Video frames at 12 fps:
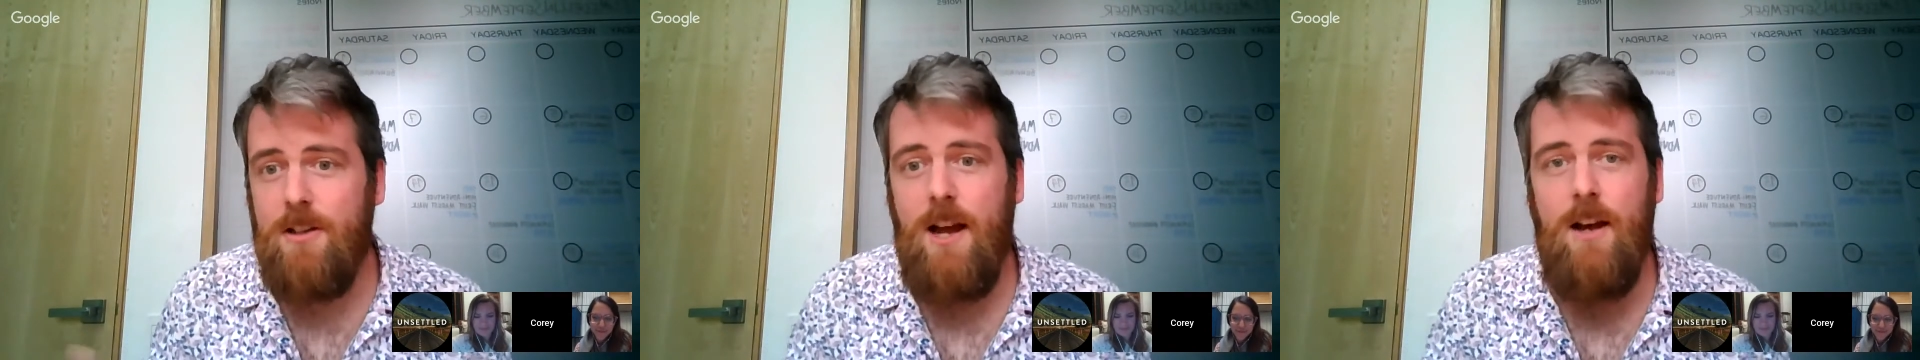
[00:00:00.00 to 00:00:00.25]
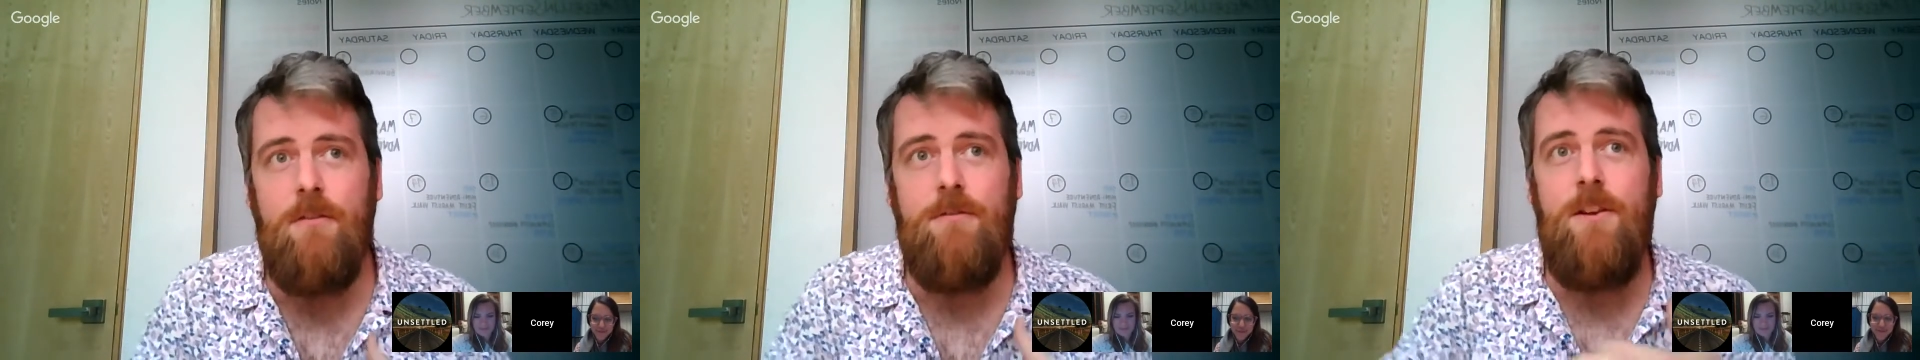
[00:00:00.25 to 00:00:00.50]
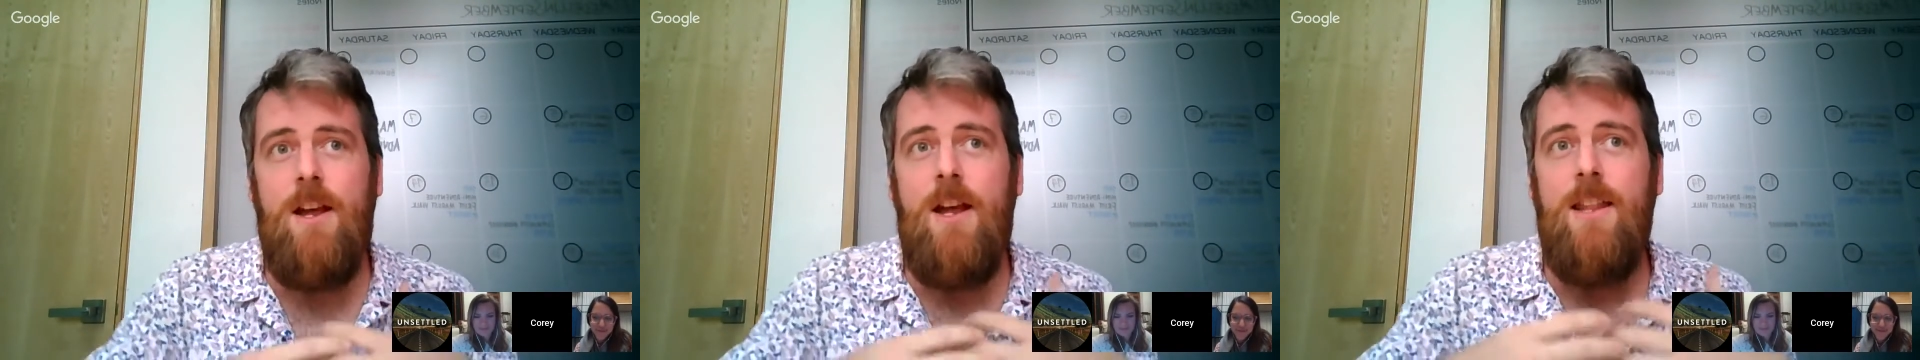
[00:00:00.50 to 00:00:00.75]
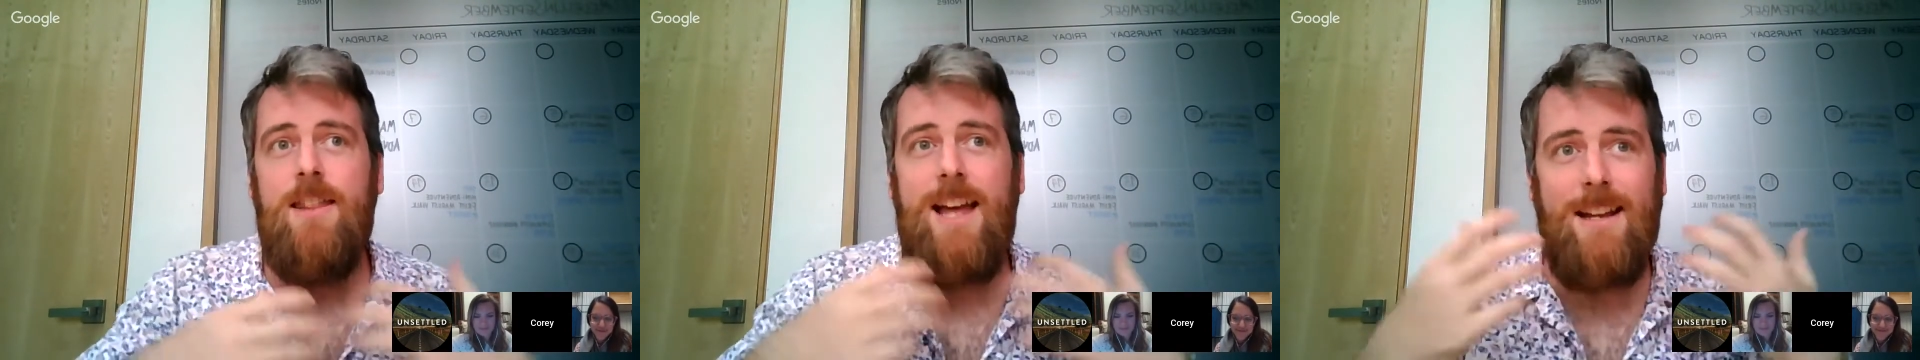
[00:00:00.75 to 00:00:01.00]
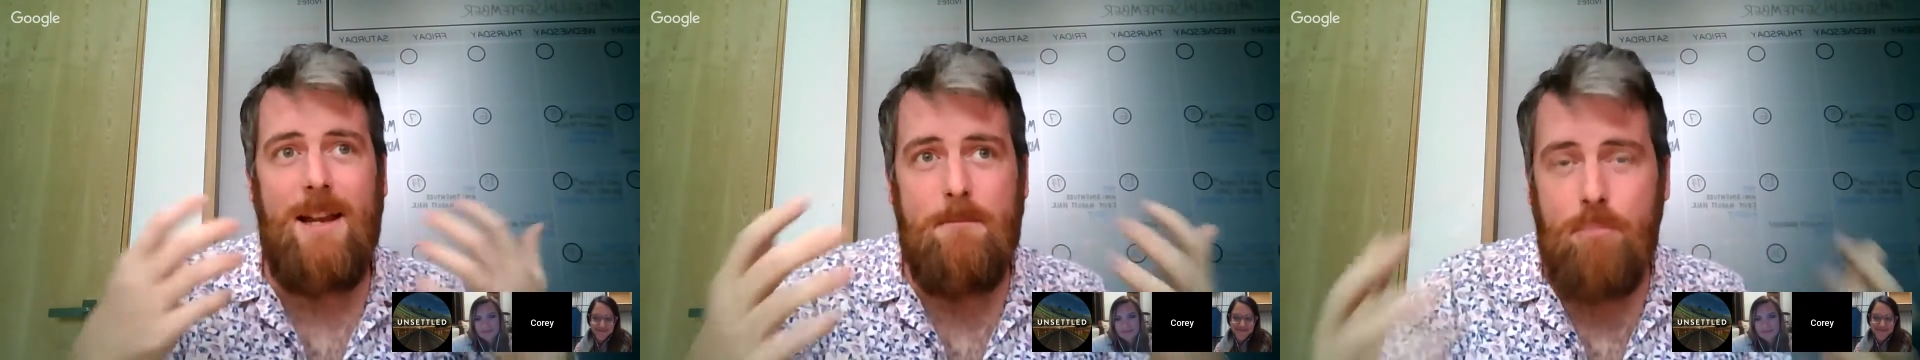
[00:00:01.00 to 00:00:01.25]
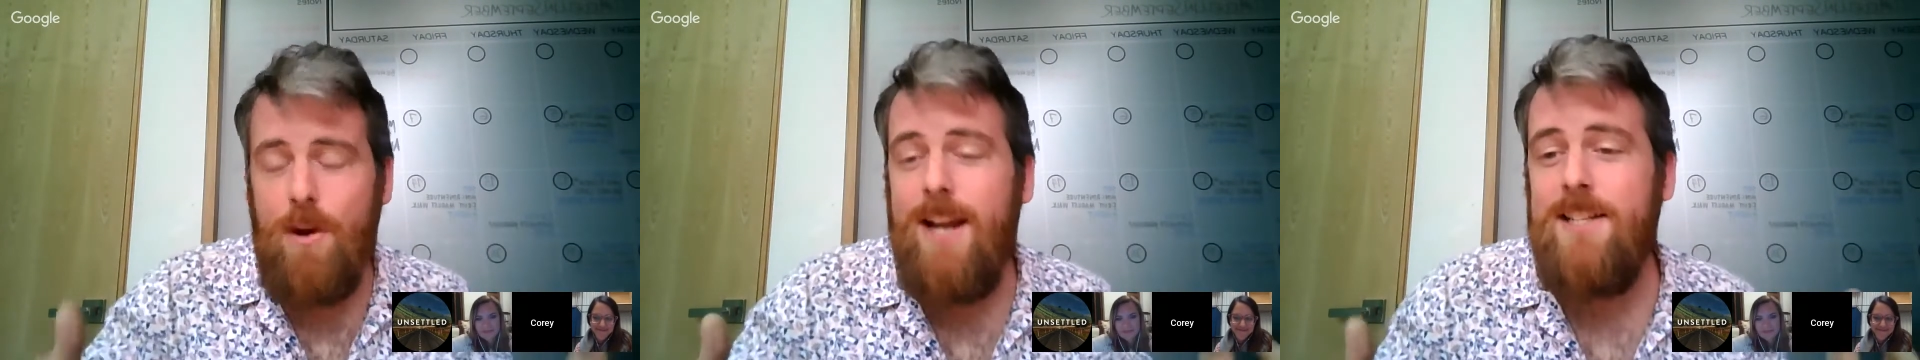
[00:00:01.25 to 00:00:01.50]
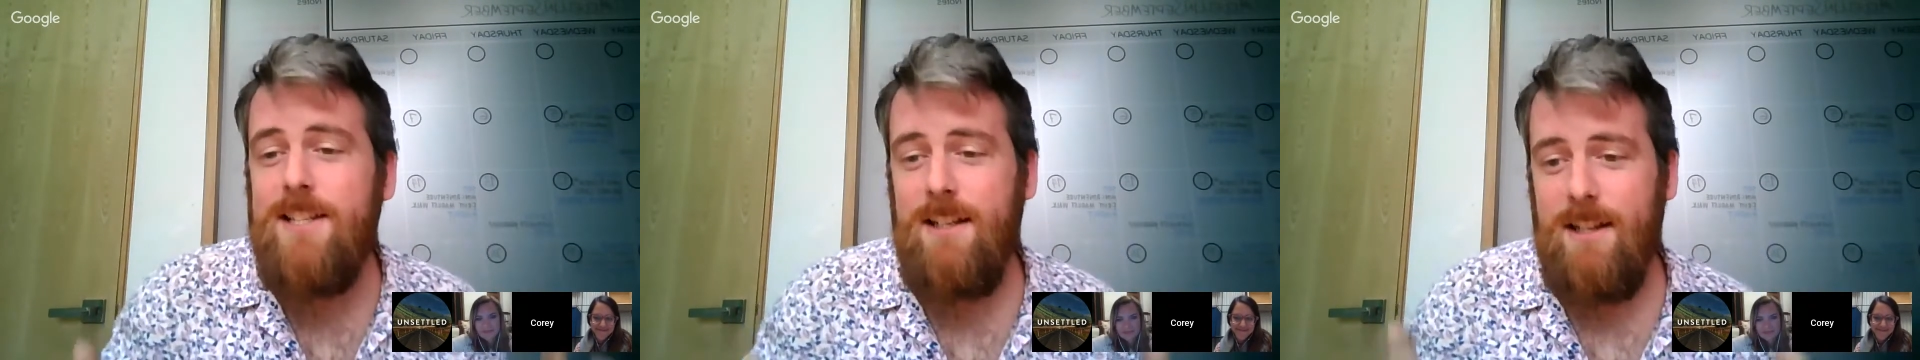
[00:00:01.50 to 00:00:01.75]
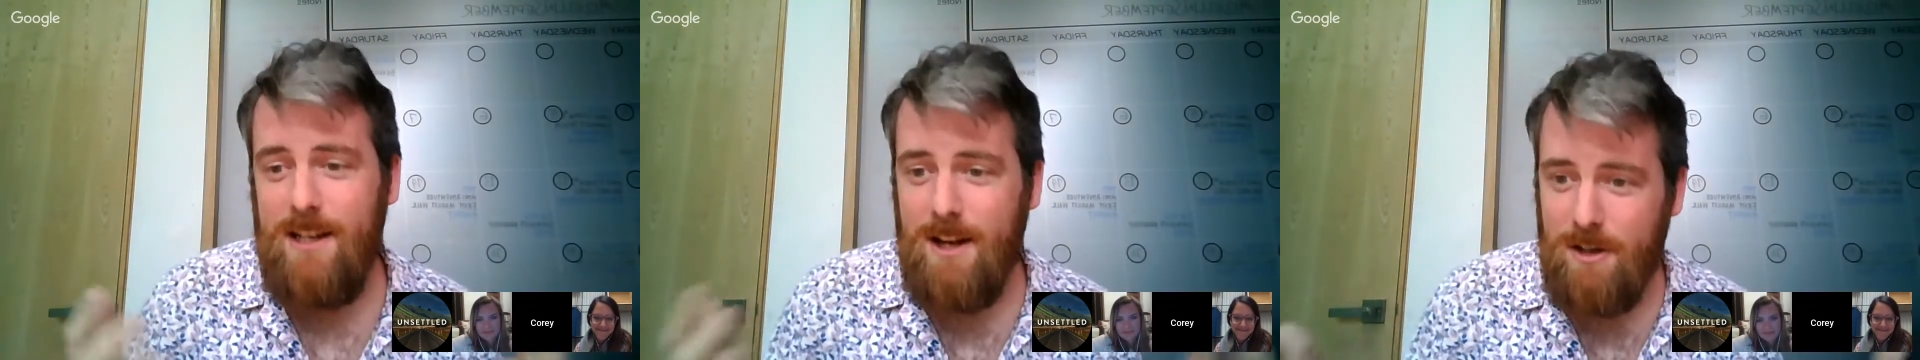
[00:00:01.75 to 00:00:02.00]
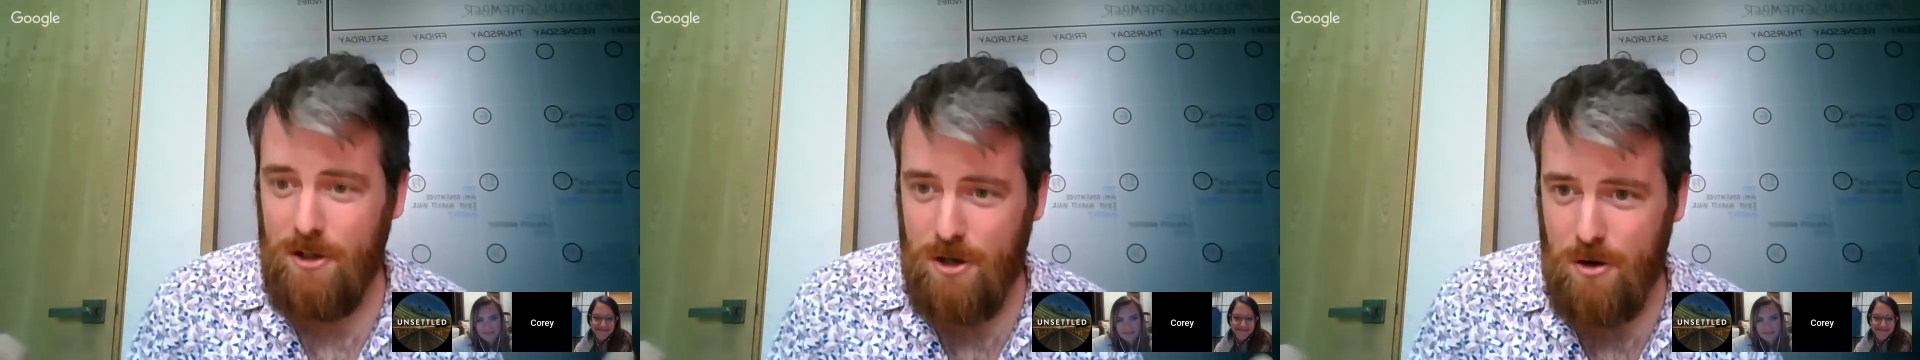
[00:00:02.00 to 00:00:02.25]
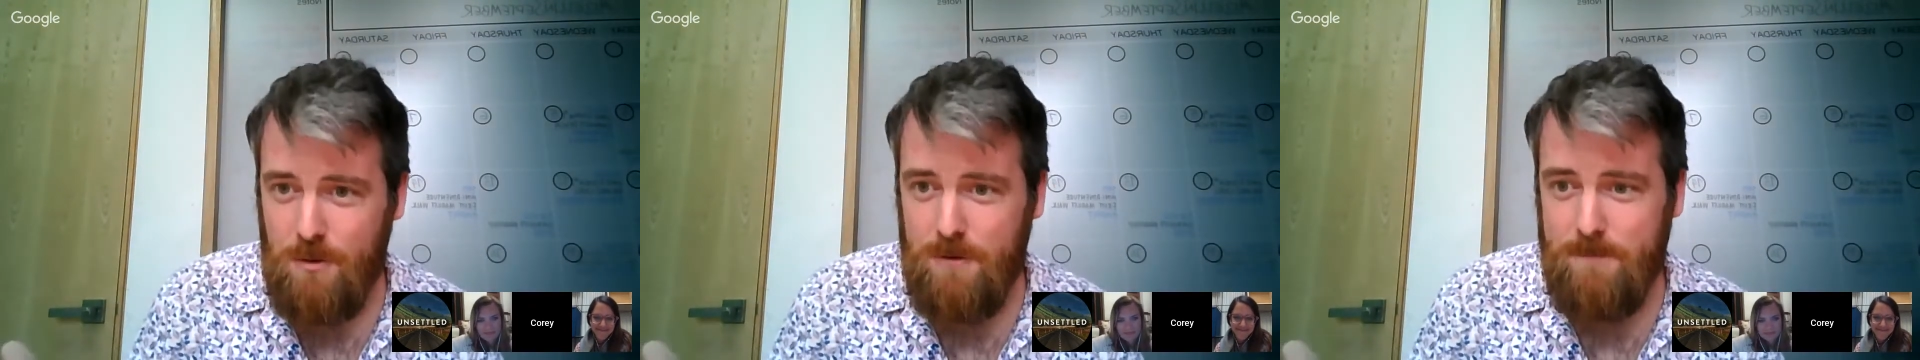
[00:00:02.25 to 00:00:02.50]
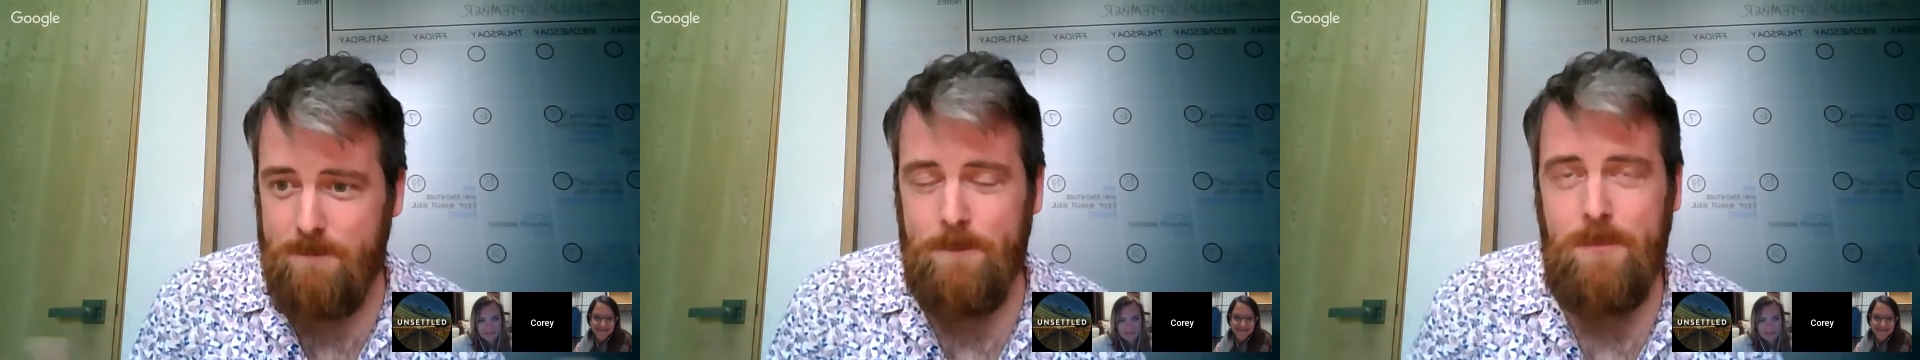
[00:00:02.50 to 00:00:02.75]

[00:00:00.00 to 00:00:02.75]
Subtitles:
of that embracing the unknown